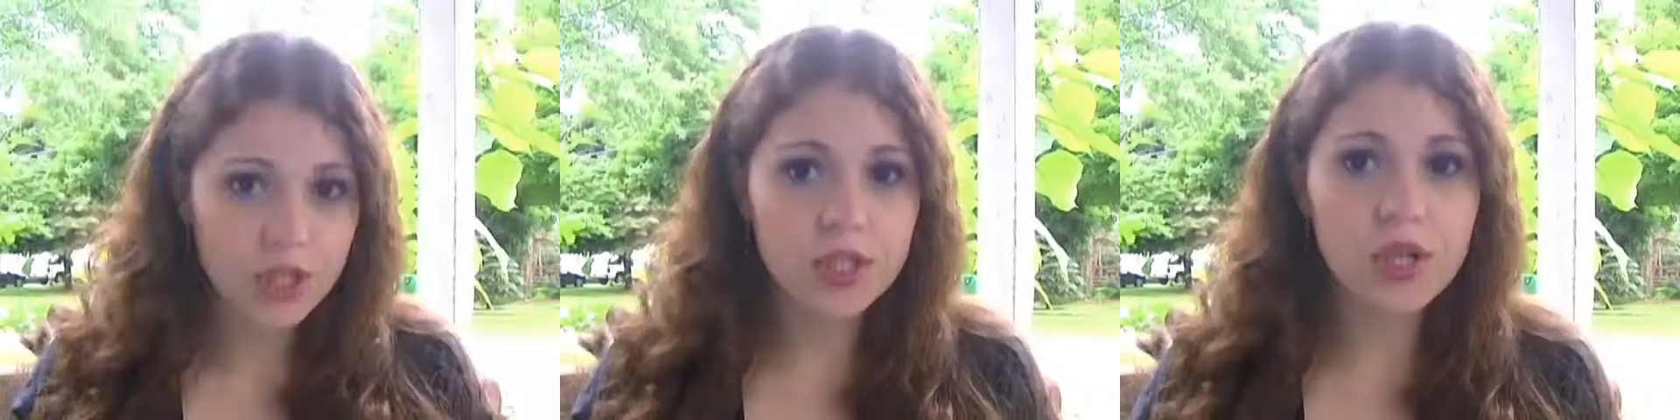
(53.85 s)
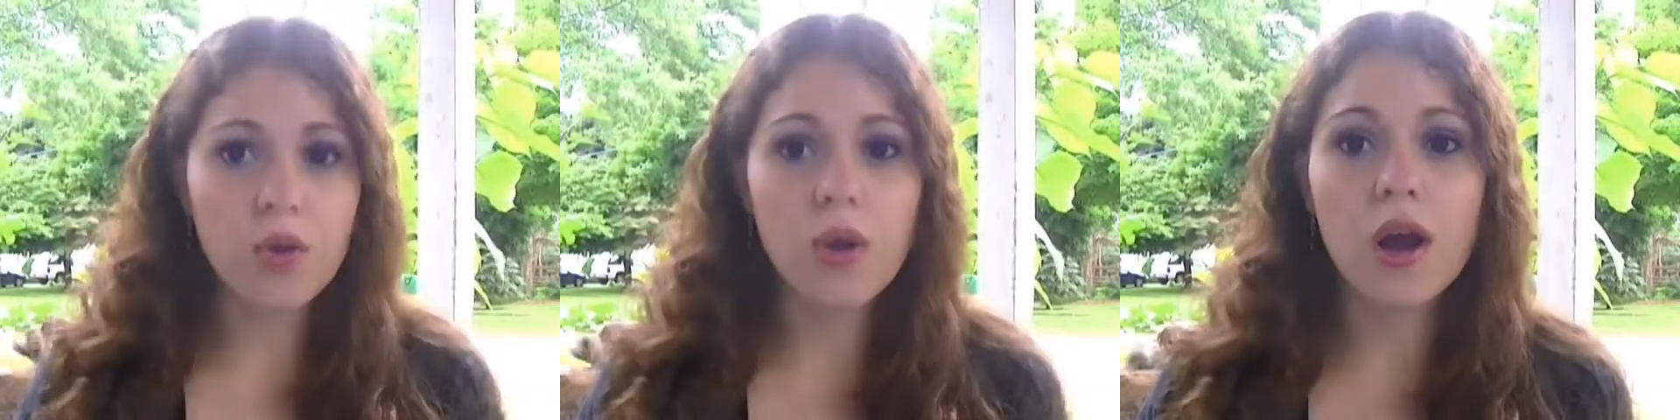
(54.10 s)

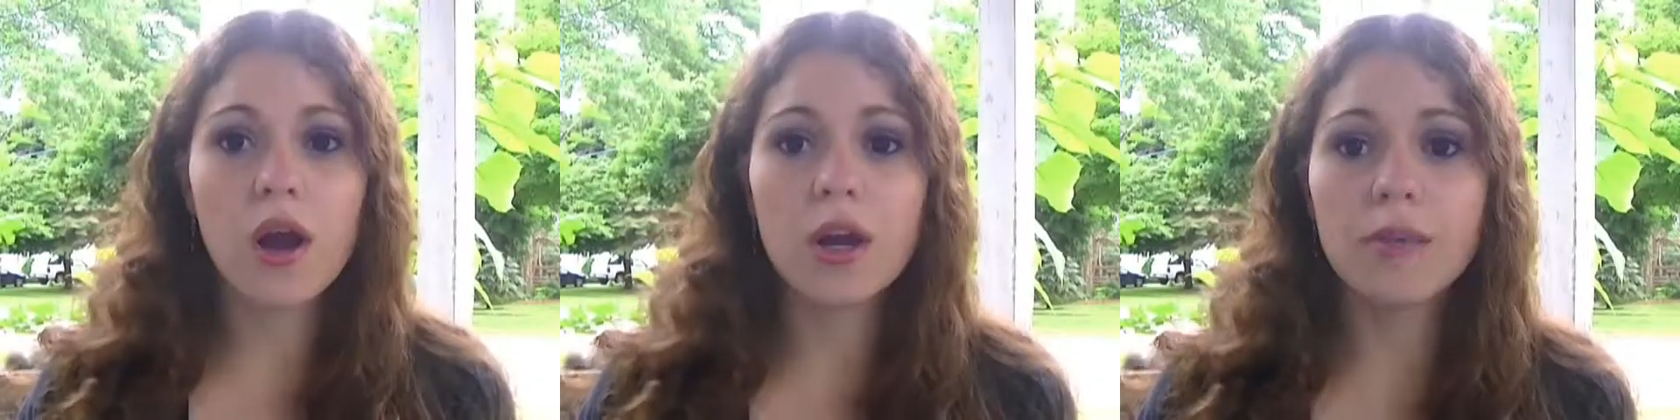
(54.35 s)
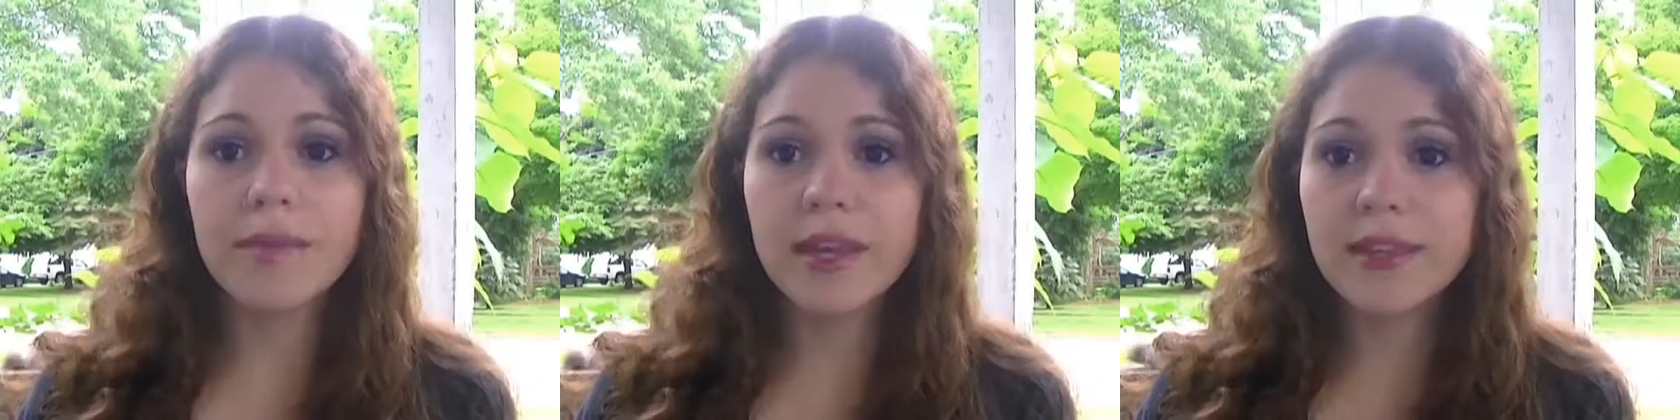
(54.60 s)
So
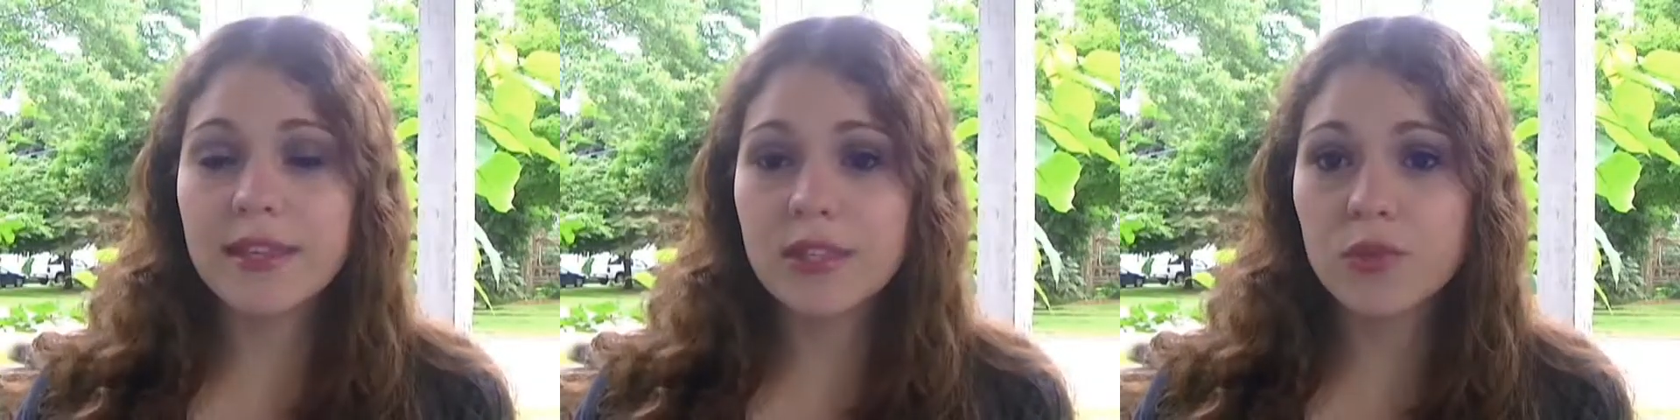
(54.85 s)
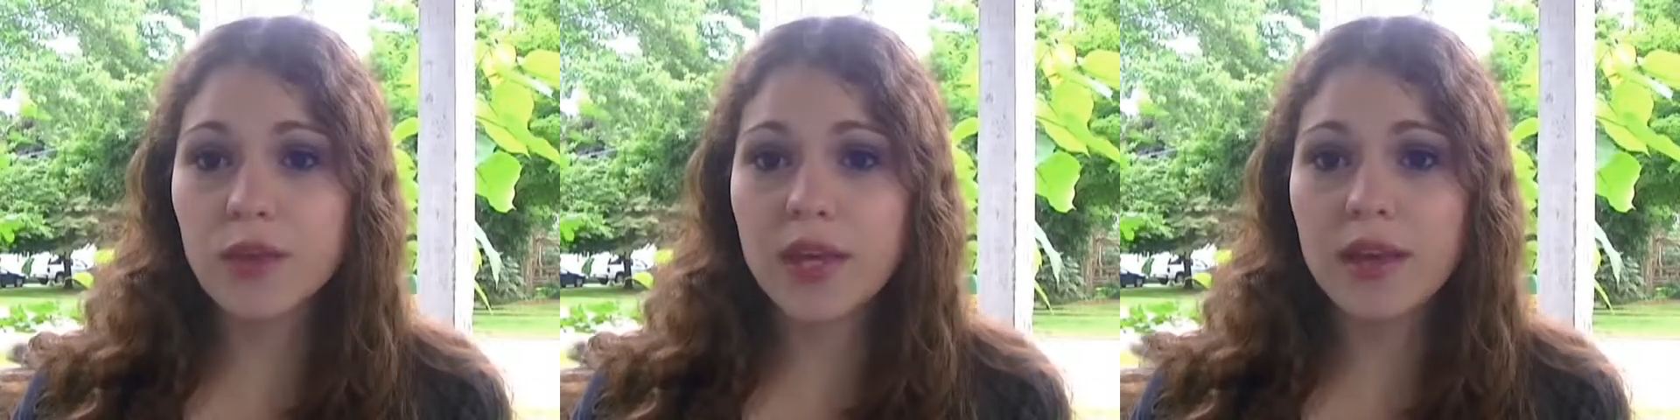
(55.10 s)
heartbeat
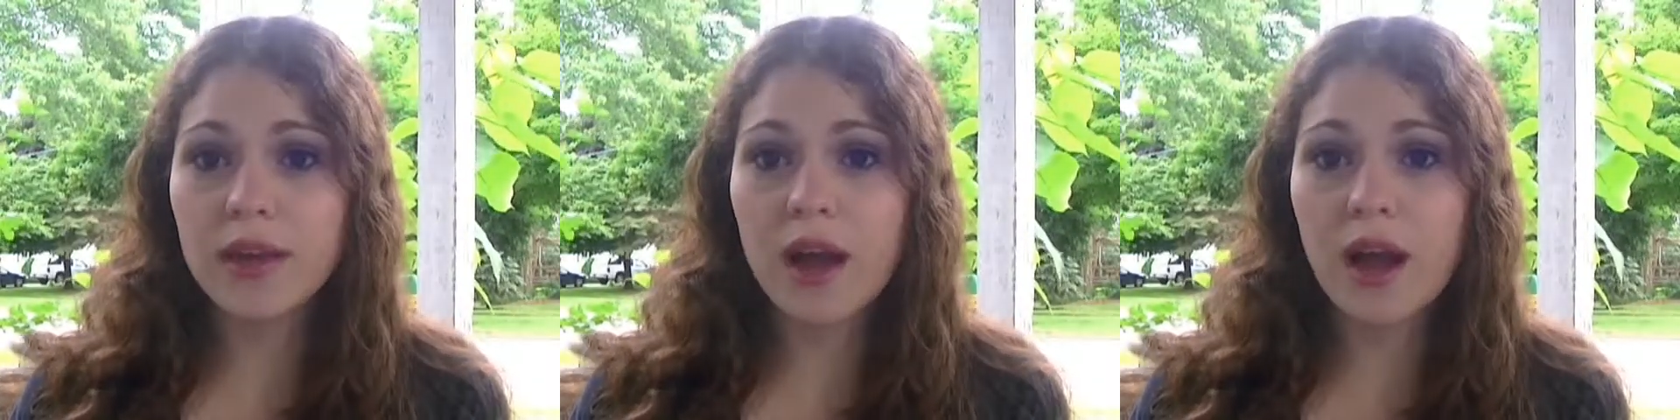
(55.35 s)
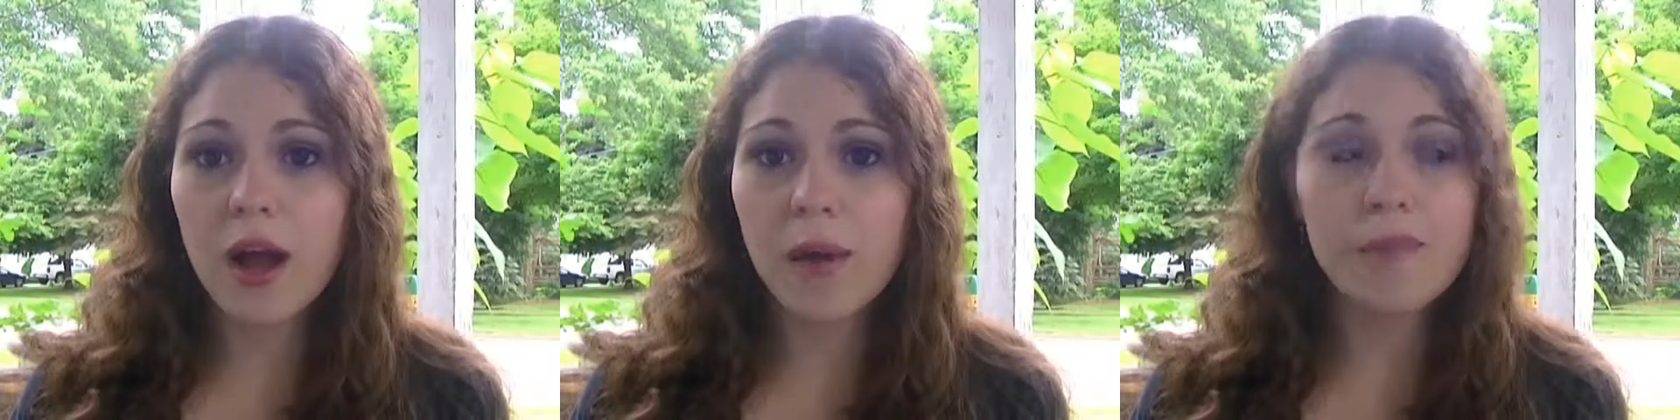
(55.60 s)
this week
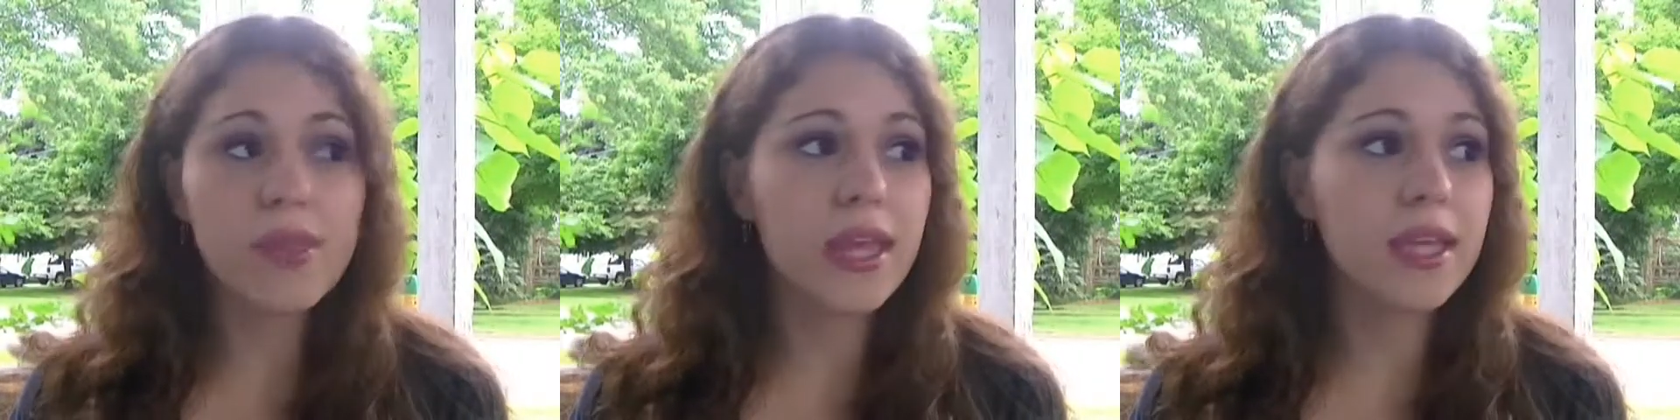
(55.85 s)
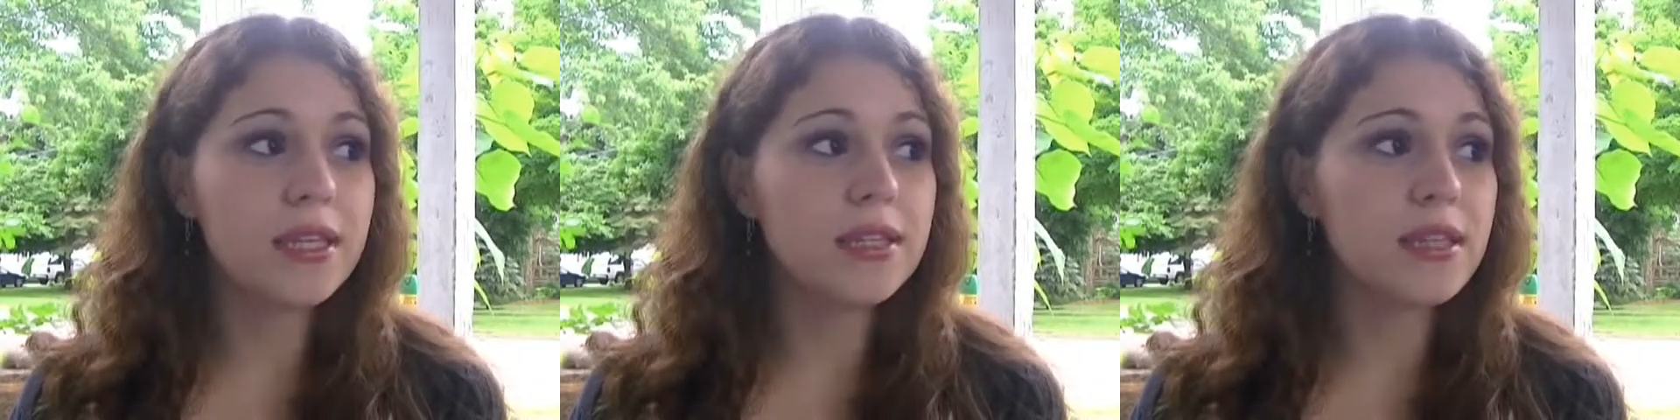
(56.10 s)

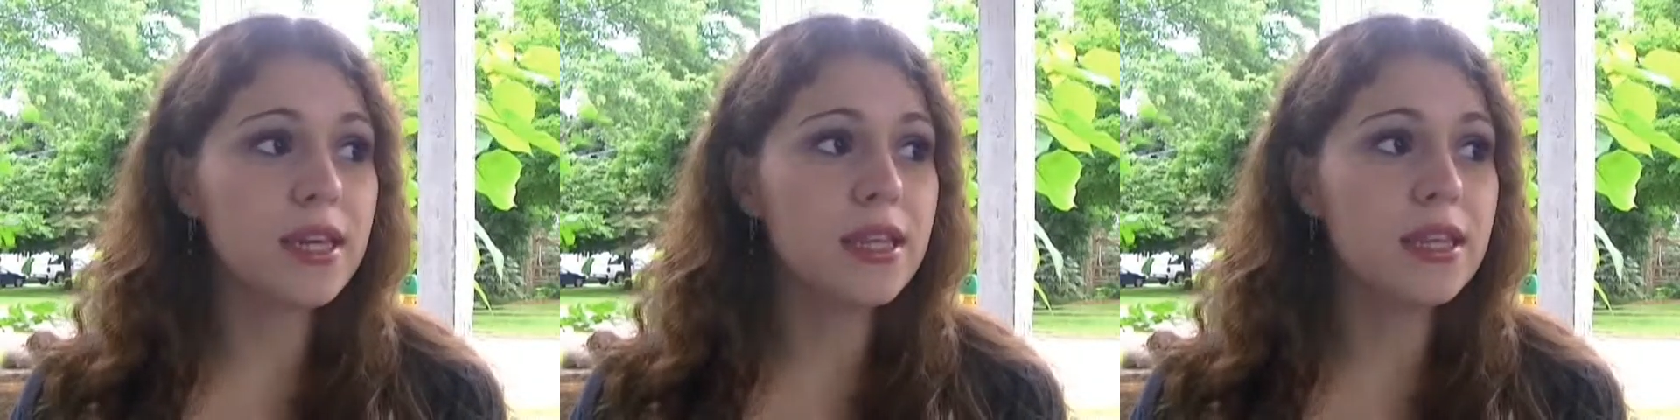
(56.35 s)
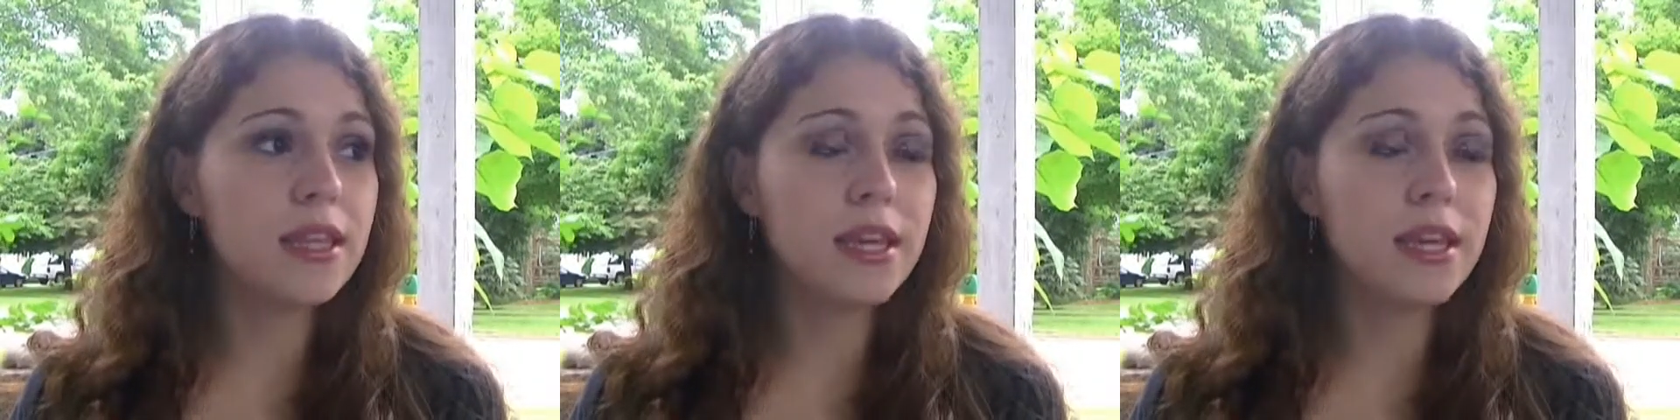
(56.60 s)
is in